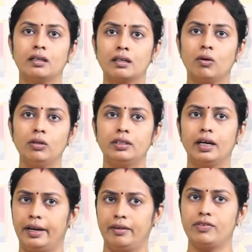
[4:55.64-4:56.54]
Growth
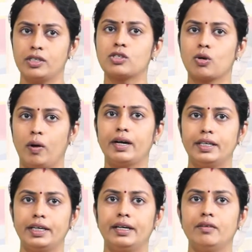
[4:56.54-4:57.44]
refers to
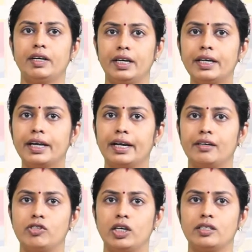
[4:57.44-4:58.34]
quantitative and
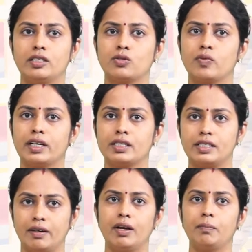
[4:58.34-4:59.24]
indicative changes, whereas
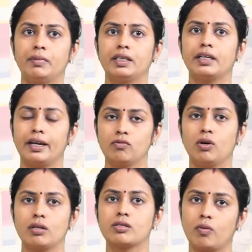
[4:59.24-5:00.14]
development
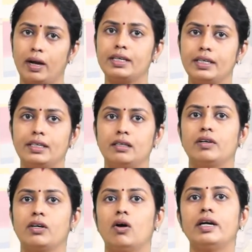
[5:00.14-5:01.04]
involves qualitative
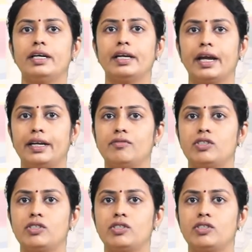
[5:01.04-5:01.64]
and non-indicative